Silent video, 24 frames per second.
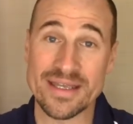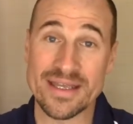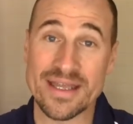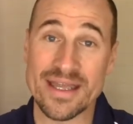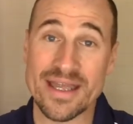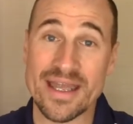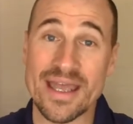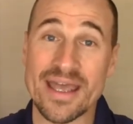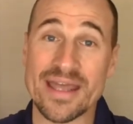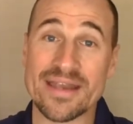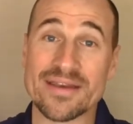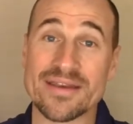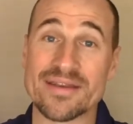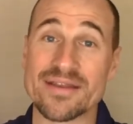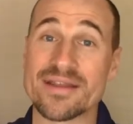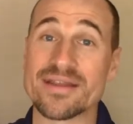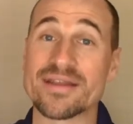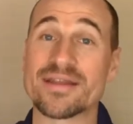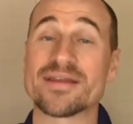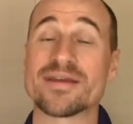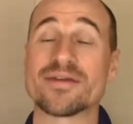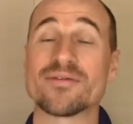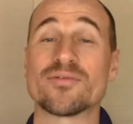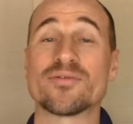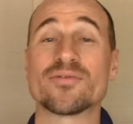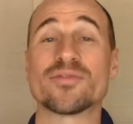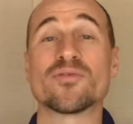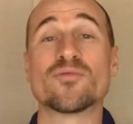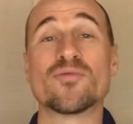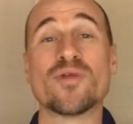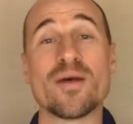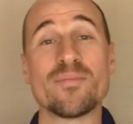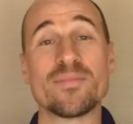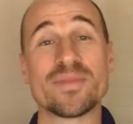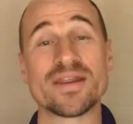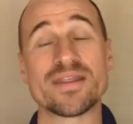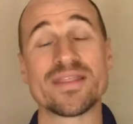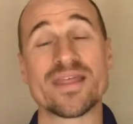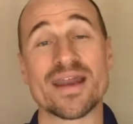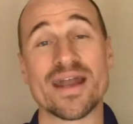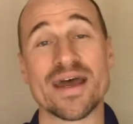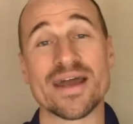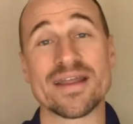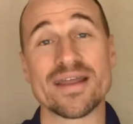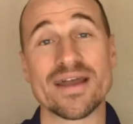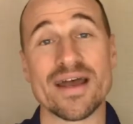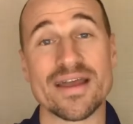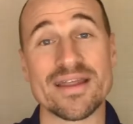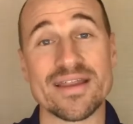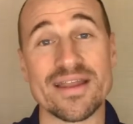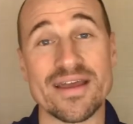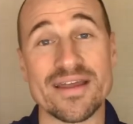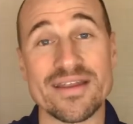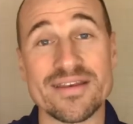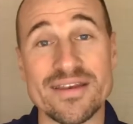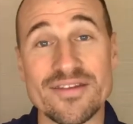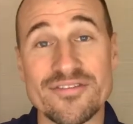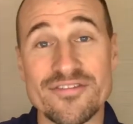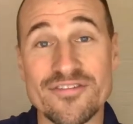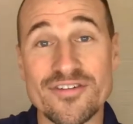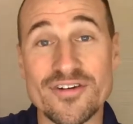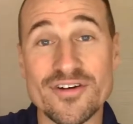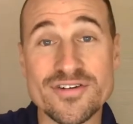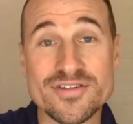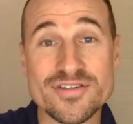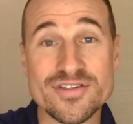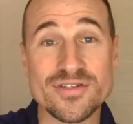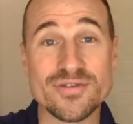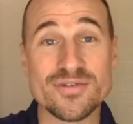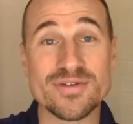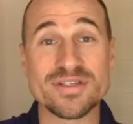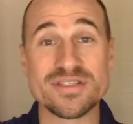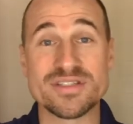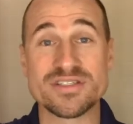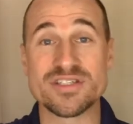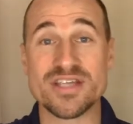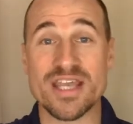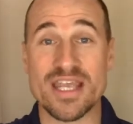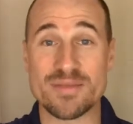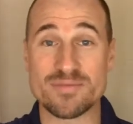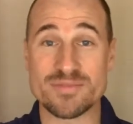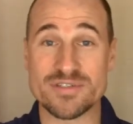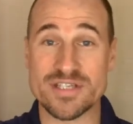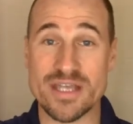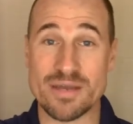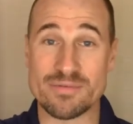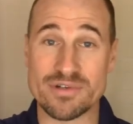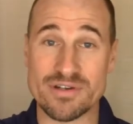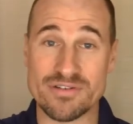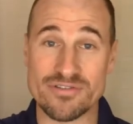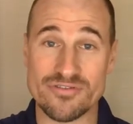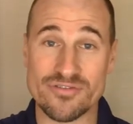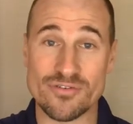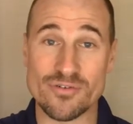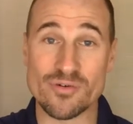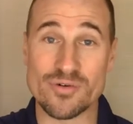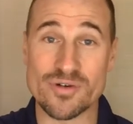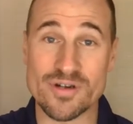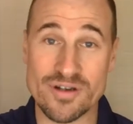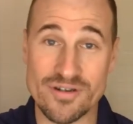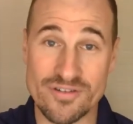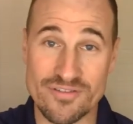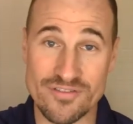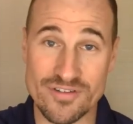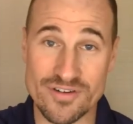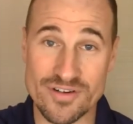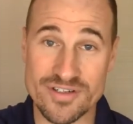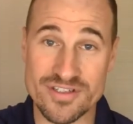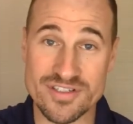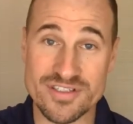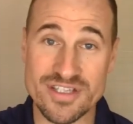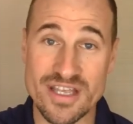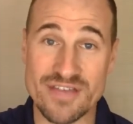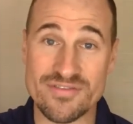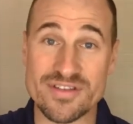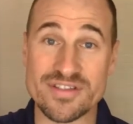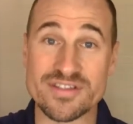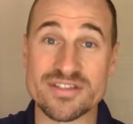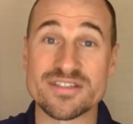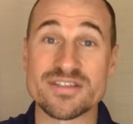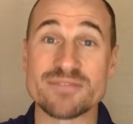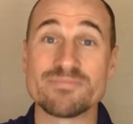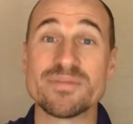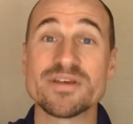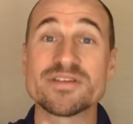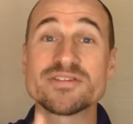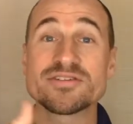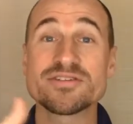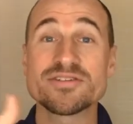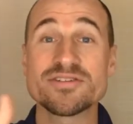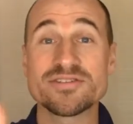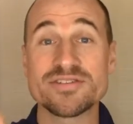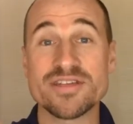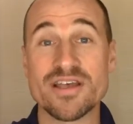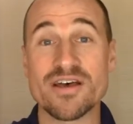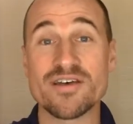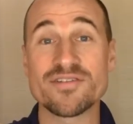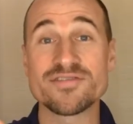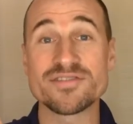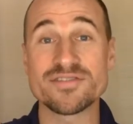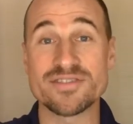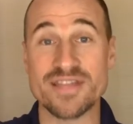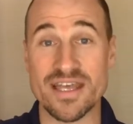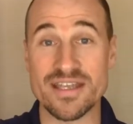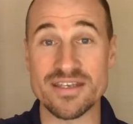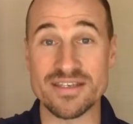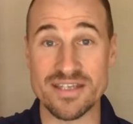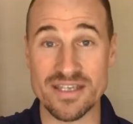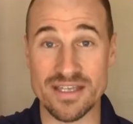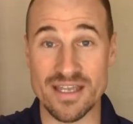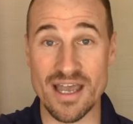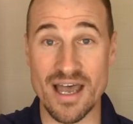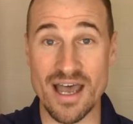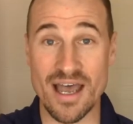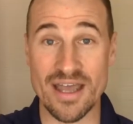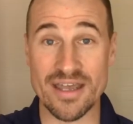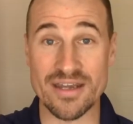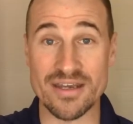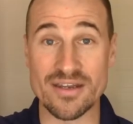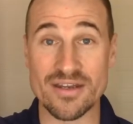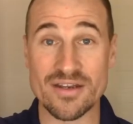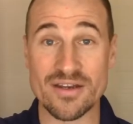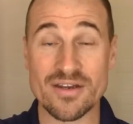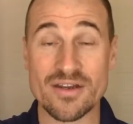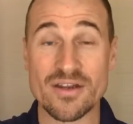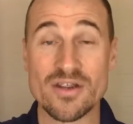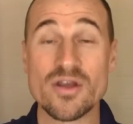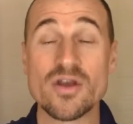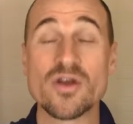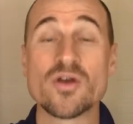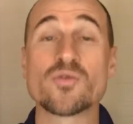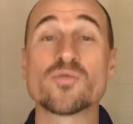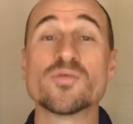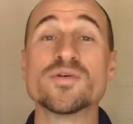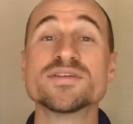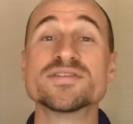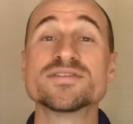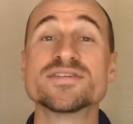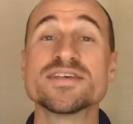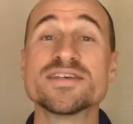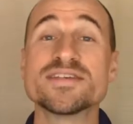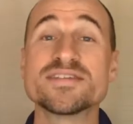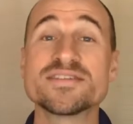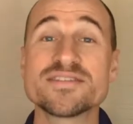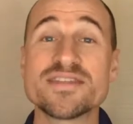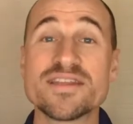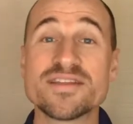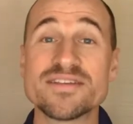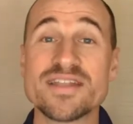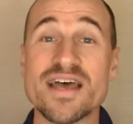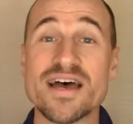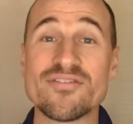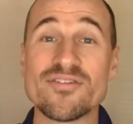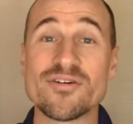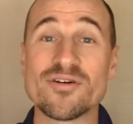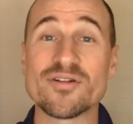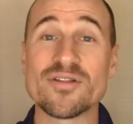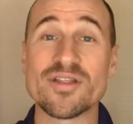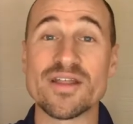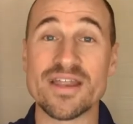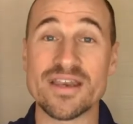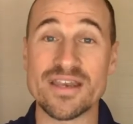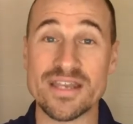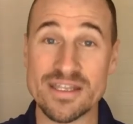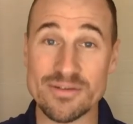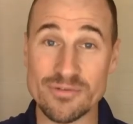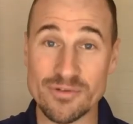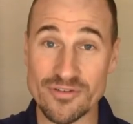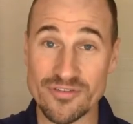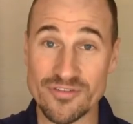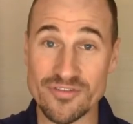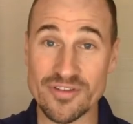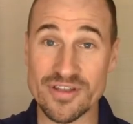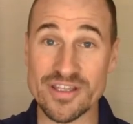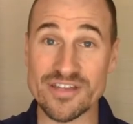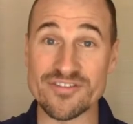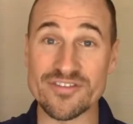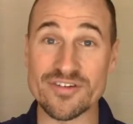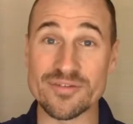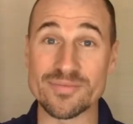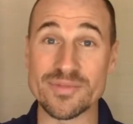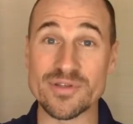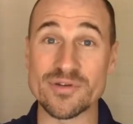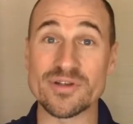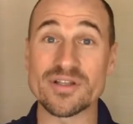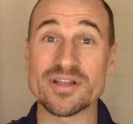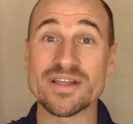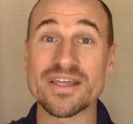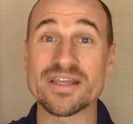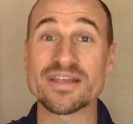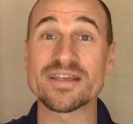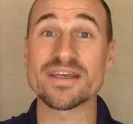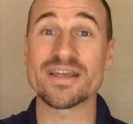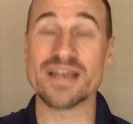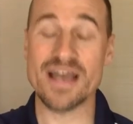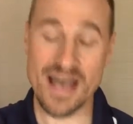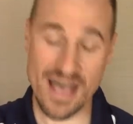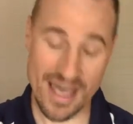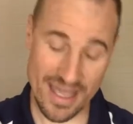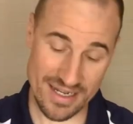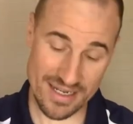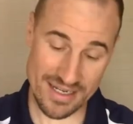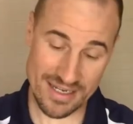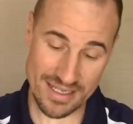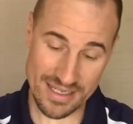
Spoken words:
And the remedy that I defer to is James chapter 4, verse 7. Submit yourselves then to God. Resist the devil and he will flee from you. Cling to God